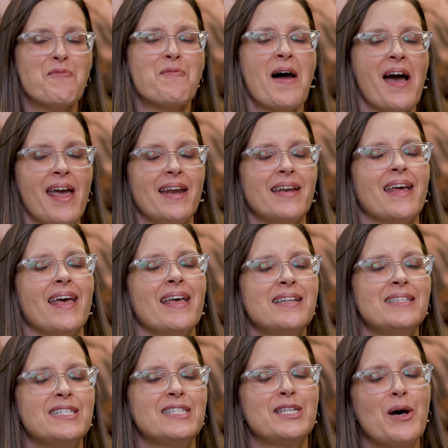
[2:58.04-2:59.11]
Right.
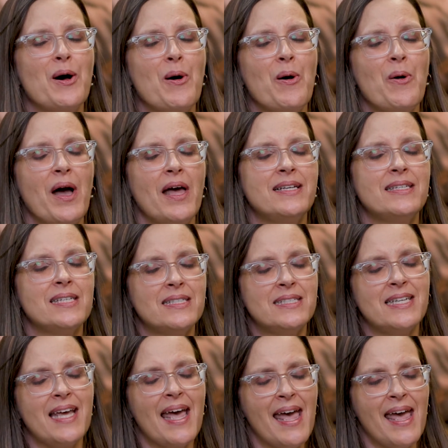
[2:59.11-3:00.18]
And so
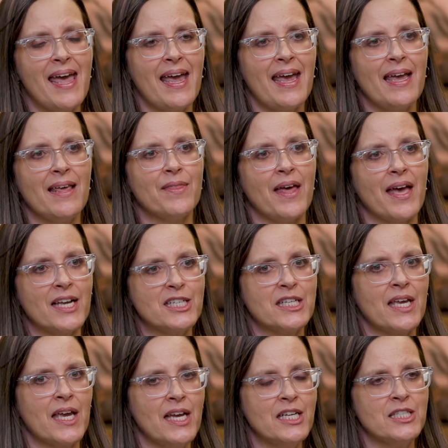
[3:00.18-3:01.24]
today, the
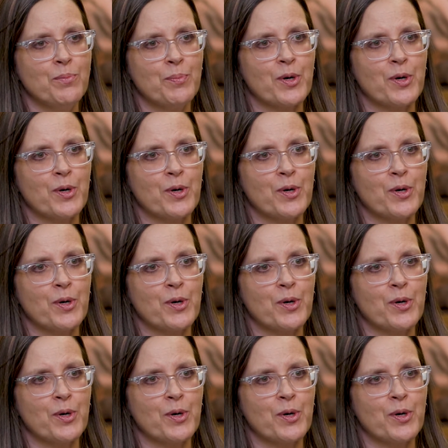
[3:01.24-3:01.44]
education